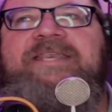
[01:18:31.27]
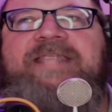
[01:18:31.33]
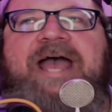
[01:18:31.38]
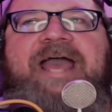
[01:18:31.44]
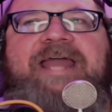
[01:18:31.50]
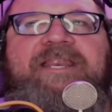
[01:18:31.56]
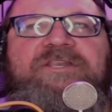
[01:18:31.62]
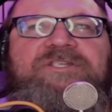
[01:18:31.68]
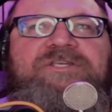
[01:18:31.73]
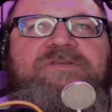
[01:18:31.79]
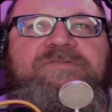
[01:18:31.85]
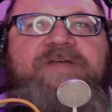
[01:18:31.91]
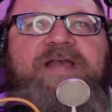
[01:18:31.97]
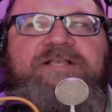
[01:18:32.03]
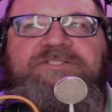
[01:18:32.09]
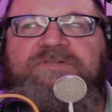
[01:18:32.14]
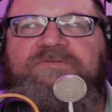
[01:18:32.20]
died in
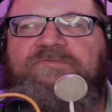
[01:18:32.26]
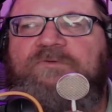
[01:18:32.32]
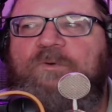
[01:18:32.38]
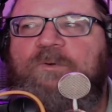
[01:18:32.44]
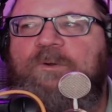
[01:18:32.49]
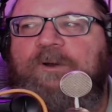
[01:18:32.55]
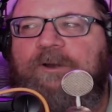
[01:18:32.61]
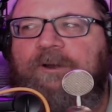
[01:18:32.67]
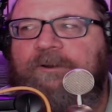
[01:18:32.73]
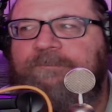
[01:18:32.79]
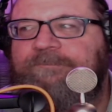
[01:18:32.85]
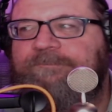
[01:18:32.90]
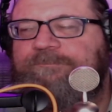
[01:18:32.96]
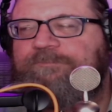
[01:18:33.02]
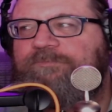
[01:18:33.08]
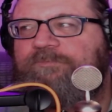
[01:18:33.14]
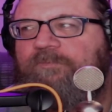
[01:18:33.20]
2004,
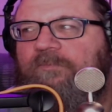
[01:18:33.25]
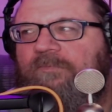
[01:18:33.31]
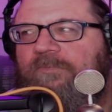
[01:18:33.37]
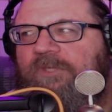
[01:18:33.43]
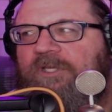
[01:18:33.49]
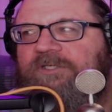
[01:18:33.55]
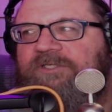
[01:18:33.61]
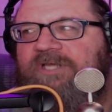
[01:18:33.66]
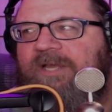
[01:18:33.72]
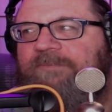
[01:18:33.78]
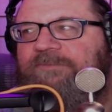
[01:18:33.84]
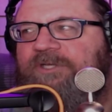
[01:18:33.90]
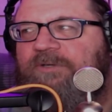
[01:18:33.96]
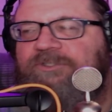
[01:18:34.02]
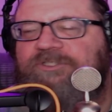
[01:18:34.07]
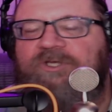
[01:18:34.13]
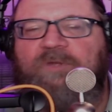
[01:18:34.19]
Tom
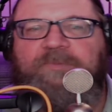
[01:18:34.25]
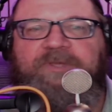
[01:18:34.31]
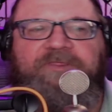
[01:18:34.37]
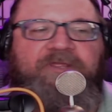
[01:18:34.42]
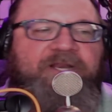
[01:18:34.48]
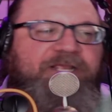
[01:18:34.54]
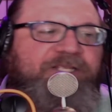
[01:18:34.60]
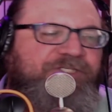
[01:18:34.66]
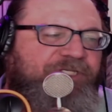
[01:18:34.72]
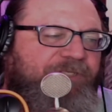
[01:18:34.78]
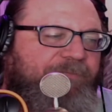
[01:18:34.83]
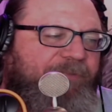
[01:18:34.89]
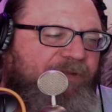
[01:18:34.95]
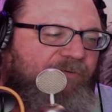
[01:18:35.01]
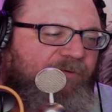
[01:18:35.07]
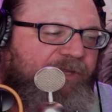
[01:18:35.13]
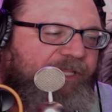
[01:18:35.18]
Doak told me that I should
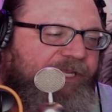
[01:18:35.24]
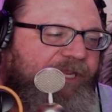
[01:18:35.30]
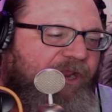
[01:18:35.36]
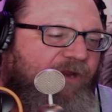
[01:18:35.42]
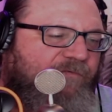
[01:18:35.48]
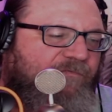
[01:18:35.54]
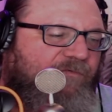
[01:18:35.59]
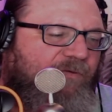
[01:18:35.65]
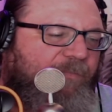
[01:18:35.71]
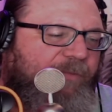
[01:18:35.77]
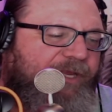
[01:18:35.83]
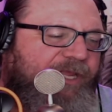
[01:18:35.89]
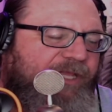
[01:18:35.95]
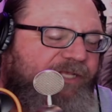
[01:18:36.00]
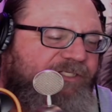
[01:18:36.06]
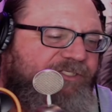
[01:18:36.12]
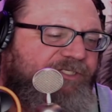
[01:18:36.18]
be really careful
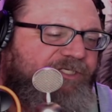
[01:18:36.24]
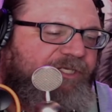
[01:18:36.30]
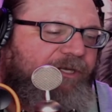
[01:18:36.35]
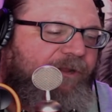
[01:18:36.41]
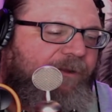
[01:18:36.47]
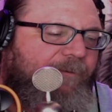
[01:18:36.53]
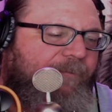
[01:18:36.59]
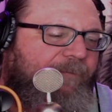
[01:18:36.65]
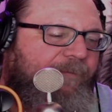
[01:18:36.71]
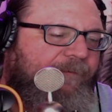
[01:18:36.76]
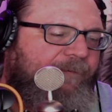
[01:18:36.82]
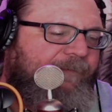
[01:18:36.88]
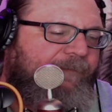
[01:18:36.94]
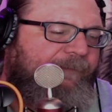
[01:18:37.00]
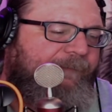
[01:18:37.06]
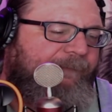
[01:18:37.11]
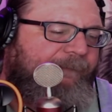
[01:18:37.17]
because, you know,
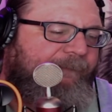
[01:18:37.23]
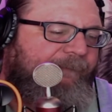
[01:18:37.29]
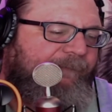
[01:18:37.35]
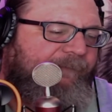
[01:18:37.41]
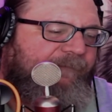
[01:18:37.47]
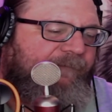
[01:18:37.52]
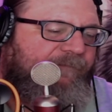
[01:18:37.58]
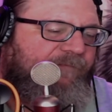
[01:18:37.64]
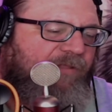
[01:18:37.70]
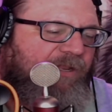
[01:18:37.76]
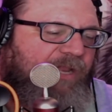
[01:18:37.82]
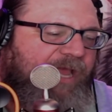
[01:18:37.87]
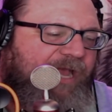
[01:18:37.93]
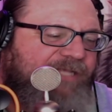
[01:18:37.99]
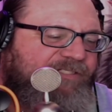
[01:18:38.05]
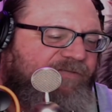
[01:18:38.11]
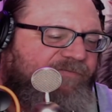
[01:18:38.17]
a
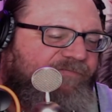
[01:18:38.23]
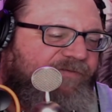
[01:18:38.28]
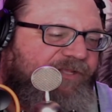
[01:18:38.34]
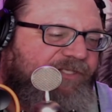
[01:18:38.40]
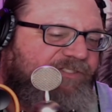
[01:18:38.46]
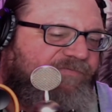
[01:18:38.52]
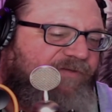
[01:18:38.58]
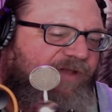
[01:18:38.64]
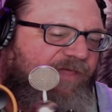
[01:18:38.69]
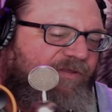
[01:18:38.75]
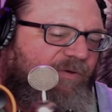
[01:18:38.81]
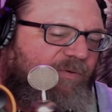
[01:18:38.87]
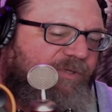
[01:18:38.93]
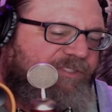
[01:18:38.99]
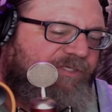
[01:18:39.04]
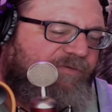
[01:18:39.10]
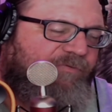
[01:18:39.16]
loss of his father
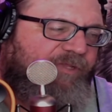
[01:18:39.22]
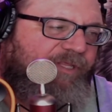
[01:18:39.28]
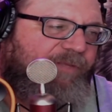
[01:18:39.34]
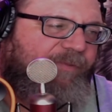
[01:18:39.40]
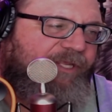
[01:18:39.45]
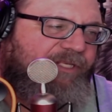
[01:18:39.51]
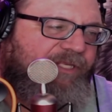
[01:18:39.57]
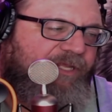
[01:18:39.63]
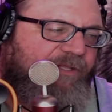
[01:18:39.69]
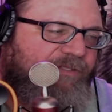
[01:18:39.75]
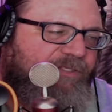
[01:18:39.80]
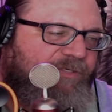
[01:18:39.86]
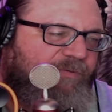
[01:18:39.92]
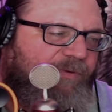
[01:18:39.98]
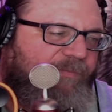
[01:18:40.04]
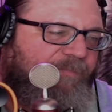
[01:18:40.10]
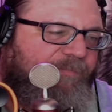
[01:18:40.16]
was a really big deal to
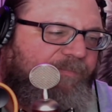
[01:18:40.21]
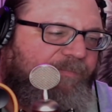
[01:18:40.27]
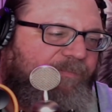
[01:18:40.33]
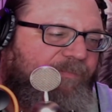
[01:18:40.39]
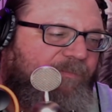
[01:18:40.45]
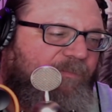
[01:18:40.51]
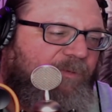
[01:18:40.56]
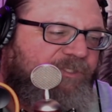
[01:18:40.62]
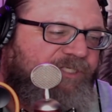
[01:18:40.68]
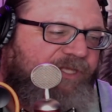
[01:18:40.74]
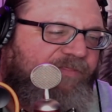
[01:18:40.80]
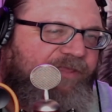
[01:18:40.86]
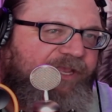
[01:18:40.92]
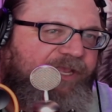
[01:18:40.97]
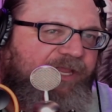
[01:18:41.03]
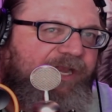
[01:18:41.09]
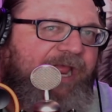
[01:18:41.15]
him, which I
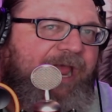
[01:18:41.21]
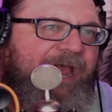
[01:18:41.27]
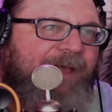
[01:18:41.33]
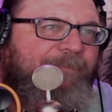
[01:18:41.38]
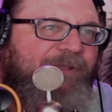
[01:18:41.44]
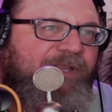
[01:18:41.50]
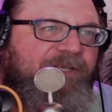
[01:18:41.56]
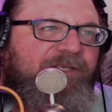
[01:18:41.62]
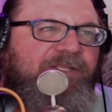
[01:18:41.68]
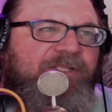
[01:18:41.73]
think had happened